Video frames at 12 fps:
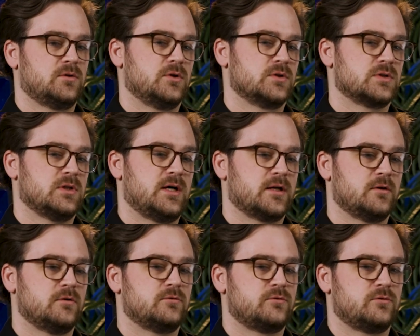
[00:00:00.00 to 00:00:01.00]
there's a lot
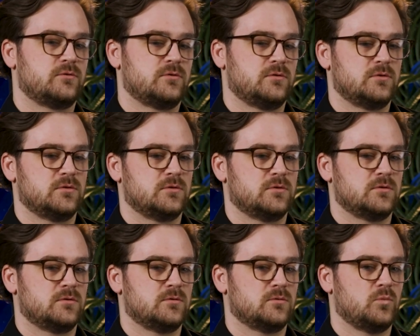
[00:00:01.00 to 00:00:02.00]
of
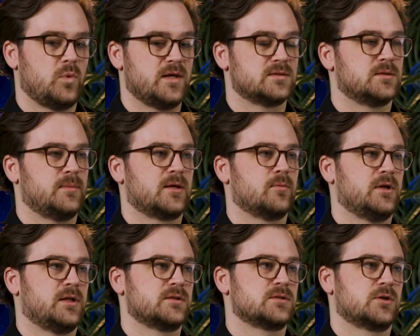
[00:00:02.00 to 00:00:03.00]
ways to make
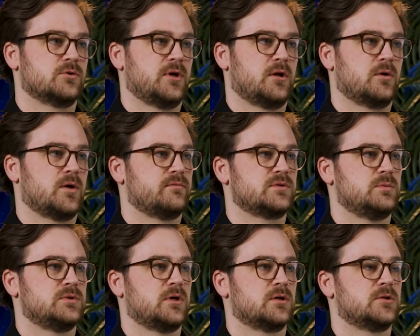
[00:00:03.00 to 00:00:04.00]
money as a creator. Obviously
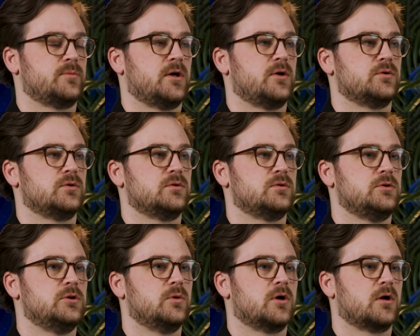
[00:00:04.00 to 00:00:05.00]
we talked about
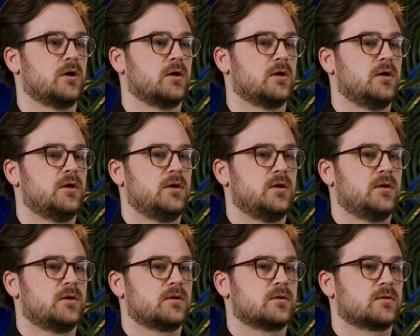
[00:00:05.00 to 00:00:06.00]
you are
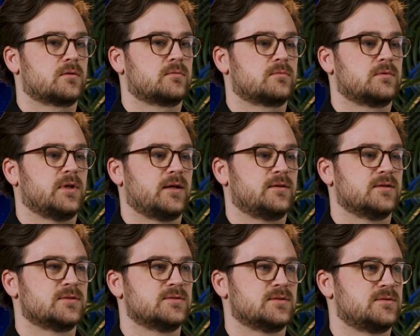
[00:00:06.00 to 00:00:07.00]
like
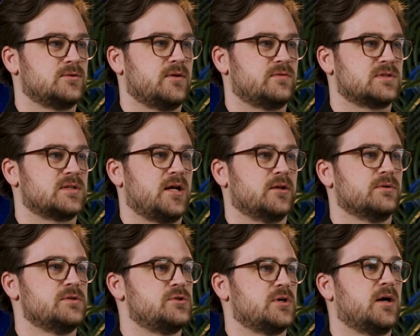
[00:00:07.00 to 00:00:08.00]
this is you have a
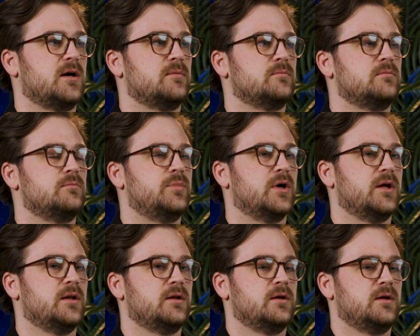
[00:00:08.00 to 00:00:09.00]
salary job,
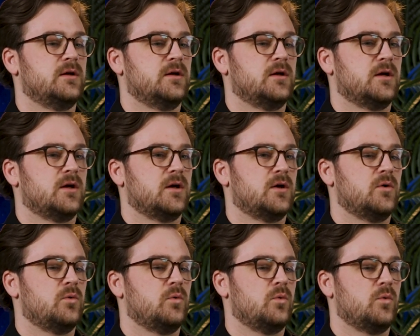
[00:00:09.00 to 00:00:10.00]
but
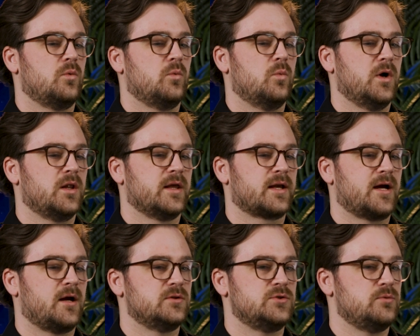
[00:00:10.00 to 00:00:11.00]
what, like,
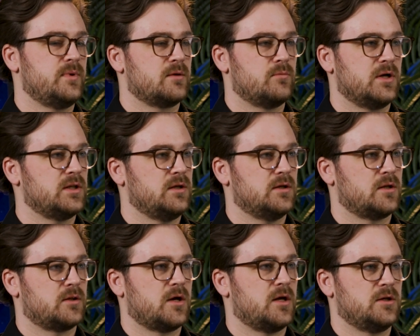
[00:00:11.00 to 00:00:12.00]
do you make money
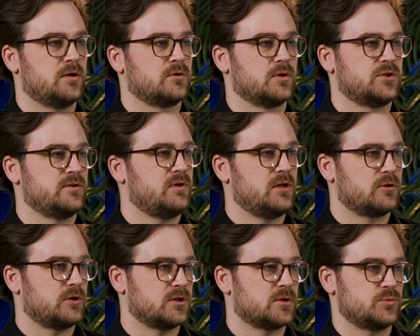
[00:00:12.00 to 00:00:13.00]
in any other, like, do you have any other
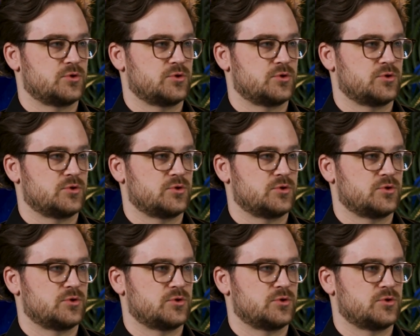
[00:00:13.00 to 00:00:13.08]
income